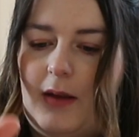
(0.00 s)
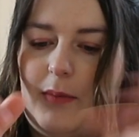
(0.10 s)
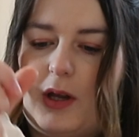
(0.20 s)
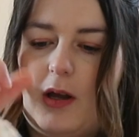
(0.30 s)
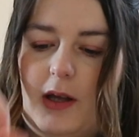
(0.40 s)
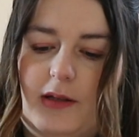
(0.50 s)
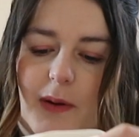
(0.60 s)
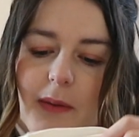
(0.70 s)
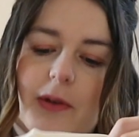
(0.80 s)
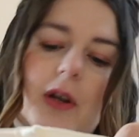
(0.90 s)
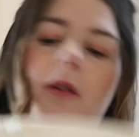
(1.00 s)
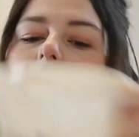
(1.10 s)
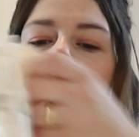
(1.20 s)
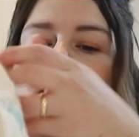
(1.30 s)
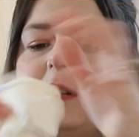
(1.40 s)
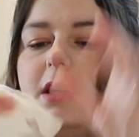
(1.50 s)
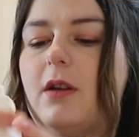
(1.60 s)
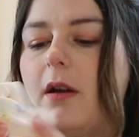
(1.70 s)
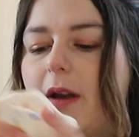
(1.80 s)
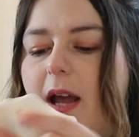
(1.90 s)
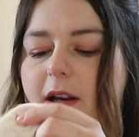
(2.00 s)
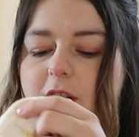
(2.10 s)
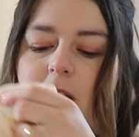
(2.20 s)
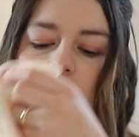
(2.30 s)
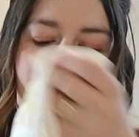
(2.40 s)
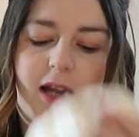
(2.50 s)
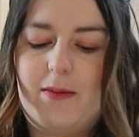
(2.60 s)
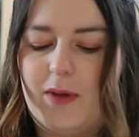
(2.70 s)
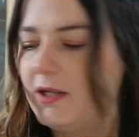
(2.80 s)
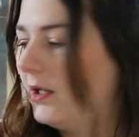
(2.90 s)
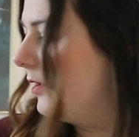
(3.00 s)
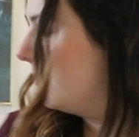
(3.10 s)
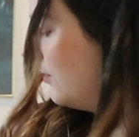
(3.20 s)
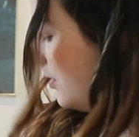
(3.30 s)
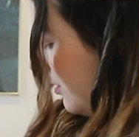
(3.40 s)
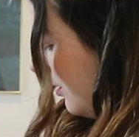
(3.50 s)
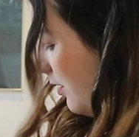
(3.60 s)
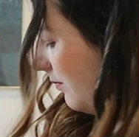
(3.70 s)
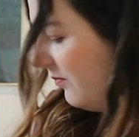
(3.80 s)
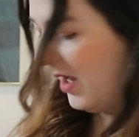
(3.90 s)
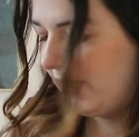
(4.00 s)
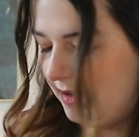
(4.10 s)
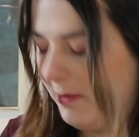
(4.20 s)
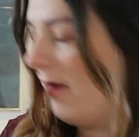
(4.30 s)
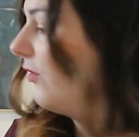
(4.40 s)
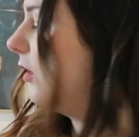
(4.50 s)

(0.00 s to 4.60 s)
Because people told us that you don't actually need to take mittens or anything. I've